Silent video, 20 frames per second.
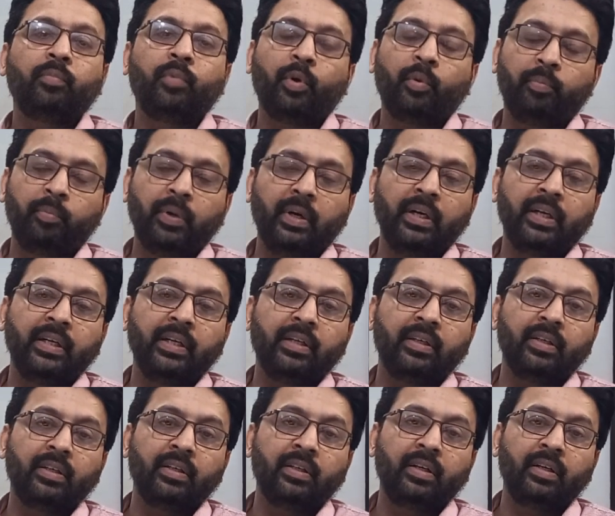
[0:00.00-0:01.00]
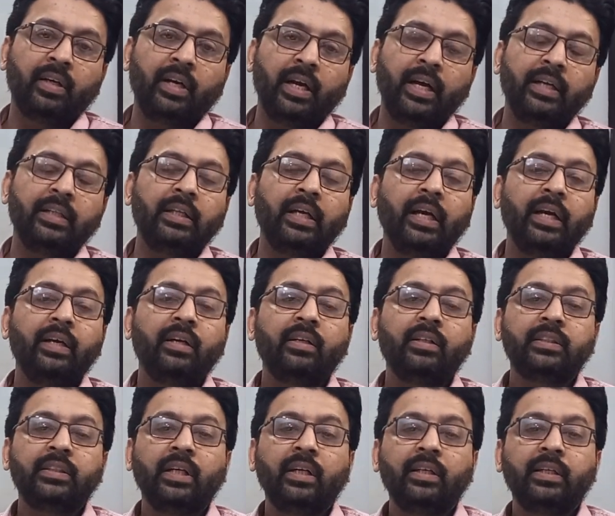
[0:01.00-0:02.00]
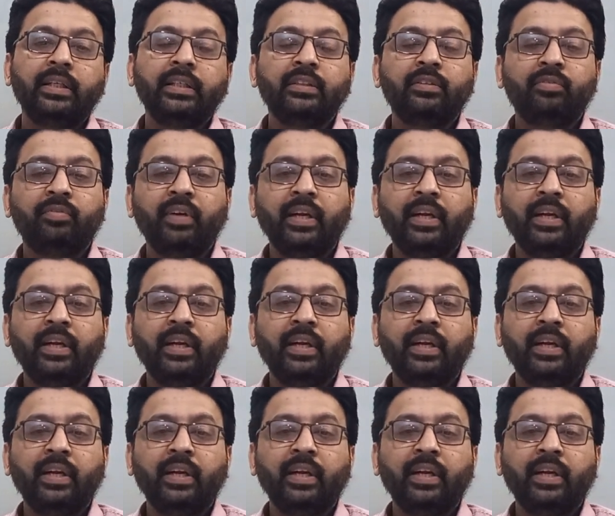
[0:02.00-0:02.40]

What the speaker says: properly, and the end result is